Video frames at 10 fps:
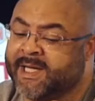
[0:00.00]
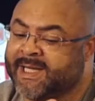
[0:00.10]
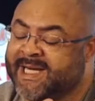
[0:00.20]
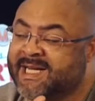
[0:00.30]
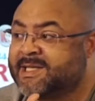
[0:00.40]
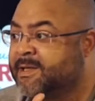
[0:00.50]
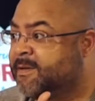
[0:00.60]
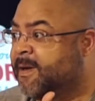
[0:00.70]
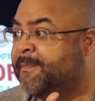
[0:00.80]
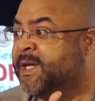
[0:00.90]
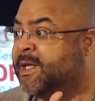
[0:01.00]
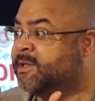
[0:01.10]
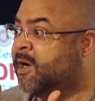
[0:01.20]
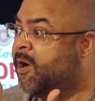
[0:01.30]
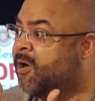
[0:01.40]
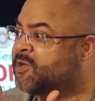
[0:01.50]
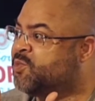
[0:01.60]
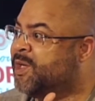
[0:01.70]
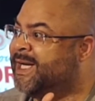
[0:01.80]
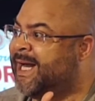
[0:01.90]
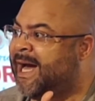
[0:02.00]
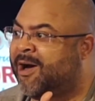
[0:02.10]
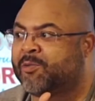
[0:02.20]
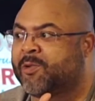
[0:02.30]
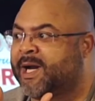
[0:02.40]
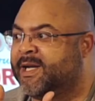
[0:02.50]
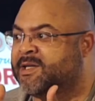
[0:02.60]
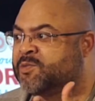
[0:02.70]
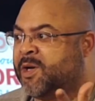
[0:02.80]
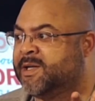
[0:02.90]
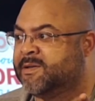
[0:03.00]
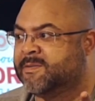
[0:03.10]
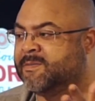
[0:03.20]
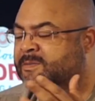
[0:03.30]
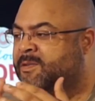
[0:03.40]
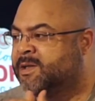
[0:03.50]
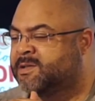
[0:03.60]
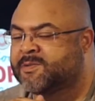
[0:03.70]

then catching the, I mean, the dogs winning outright is Correct. what what's